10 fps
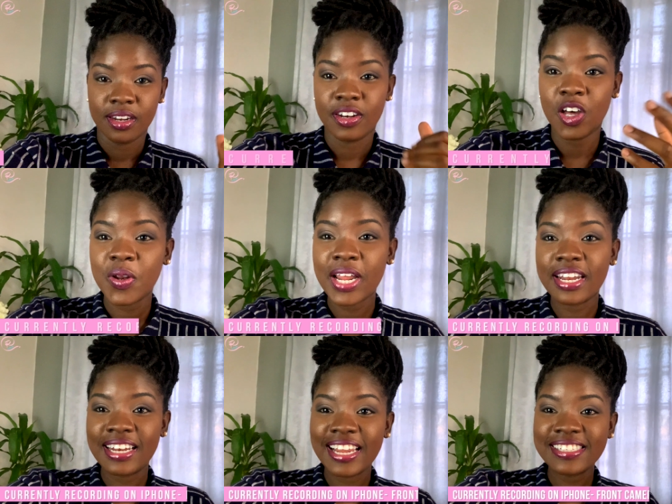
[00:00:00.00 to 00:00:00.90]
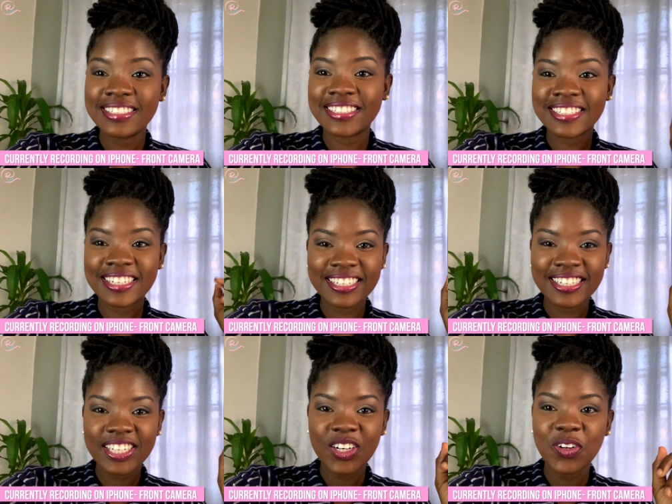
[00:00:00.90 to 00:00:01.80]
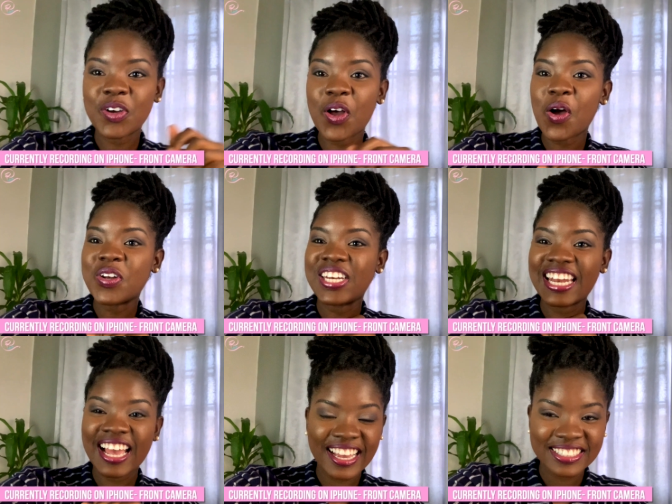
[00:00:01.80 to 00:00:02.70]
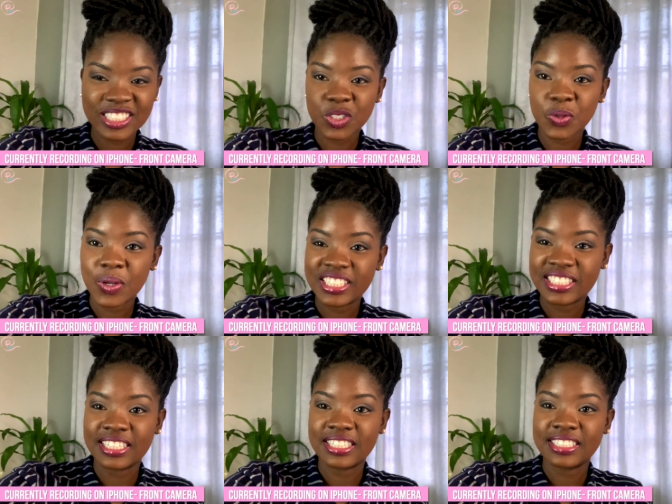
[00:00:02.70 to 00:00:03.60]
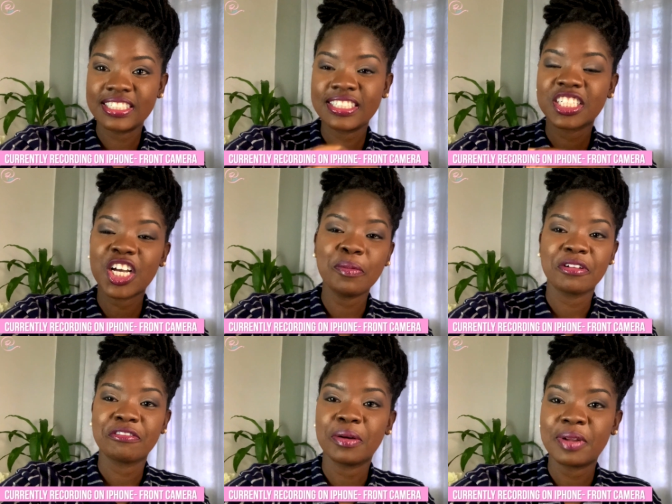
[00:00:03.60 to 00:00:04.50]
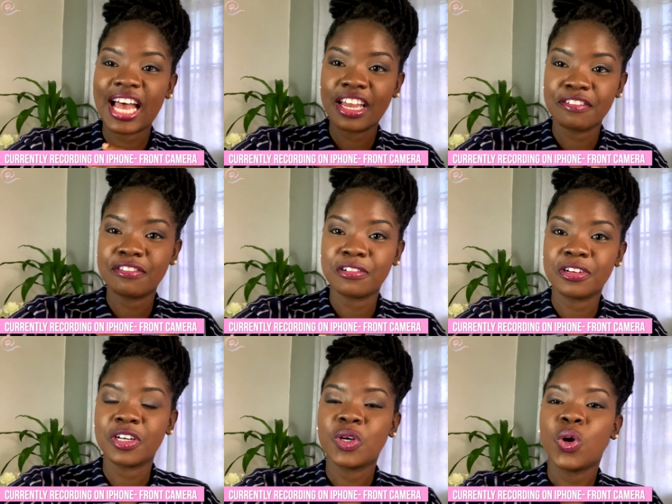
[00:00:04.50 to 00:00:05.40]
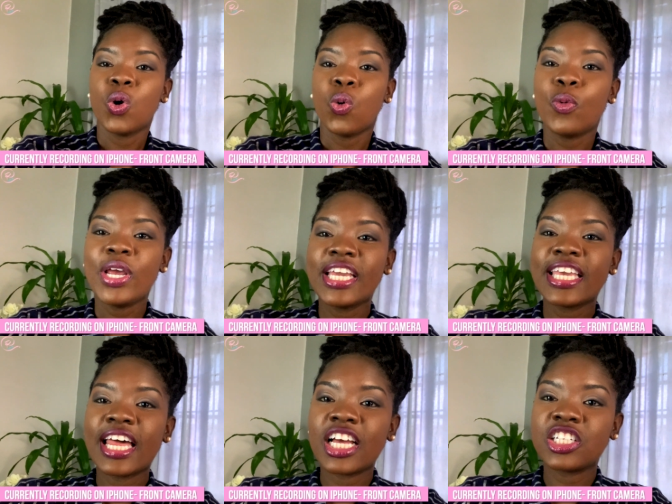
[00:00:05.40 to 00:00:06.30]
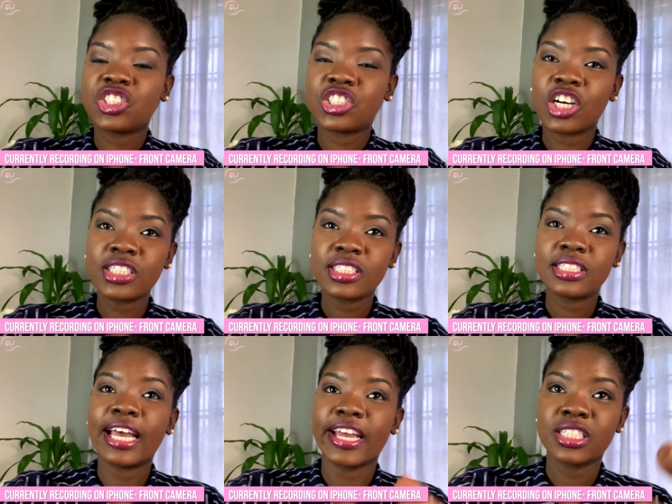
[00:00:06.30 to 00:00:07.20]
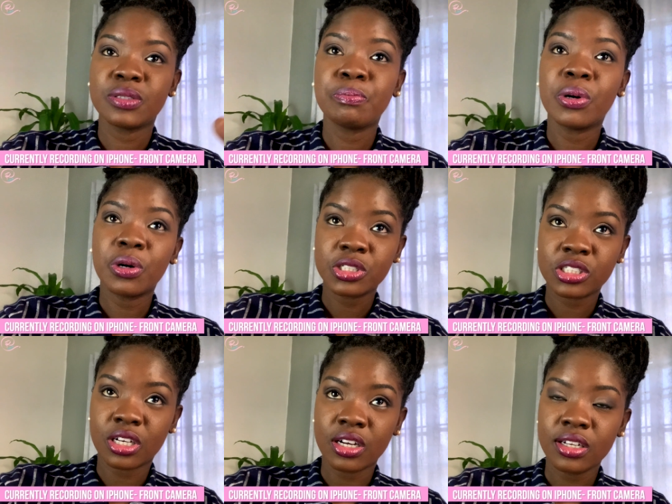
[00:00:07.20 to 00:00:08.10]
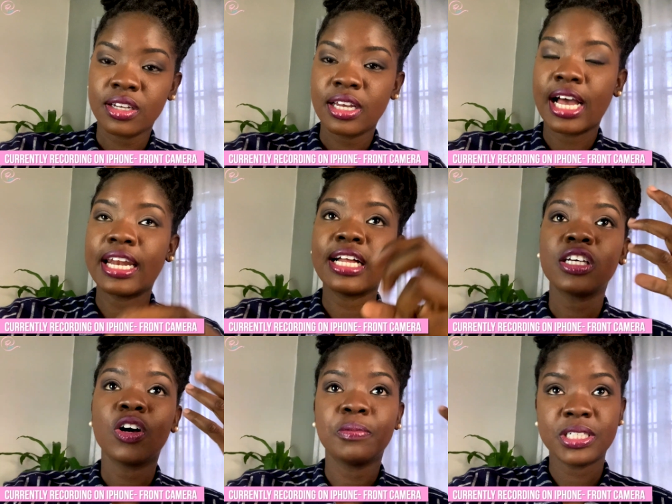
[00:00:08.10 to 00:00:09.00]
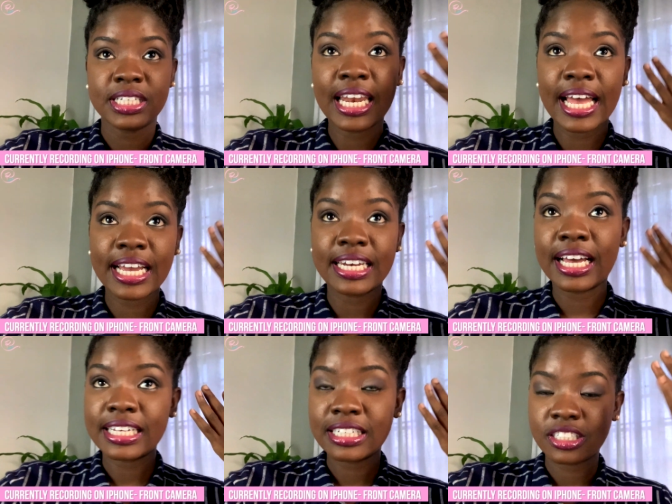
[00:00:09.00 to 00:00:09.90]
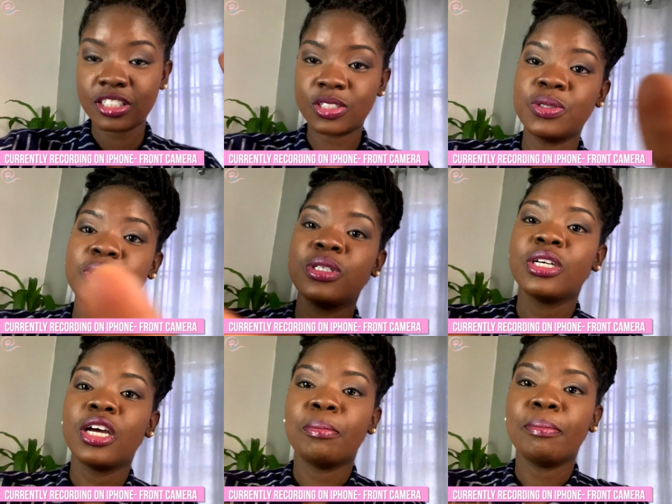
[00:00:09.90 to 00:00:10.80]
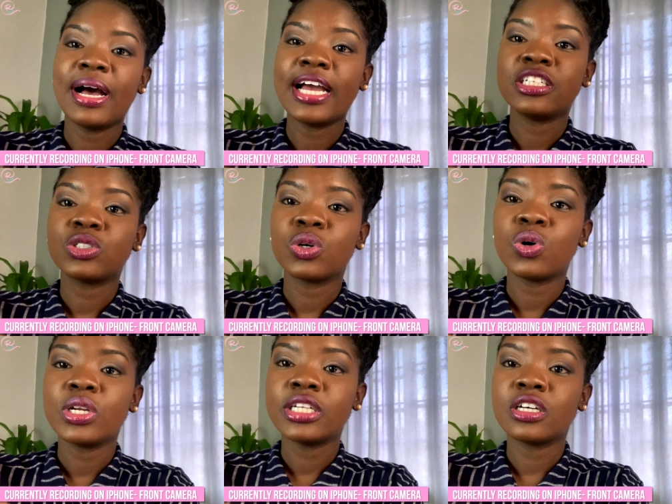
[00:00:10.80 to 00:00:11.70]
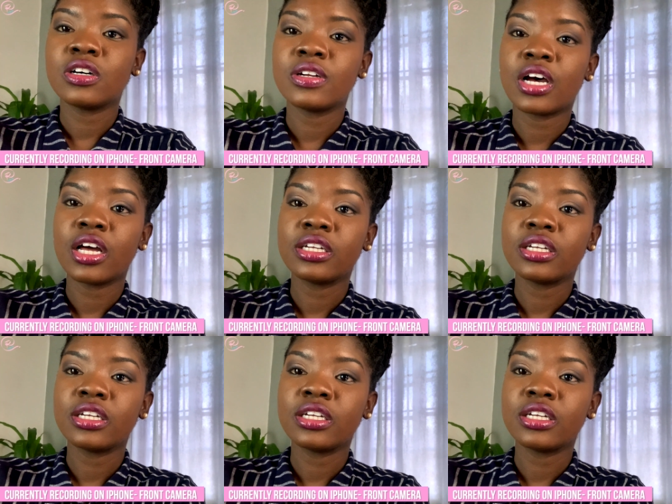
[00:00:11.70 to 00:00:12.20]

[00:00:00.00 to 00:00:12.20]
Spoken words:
Now that the lens is clean, look how nice this quality is. This is coming from the iPhone. We can adjust the exposure, and that's how much light that hits you, by just holding down on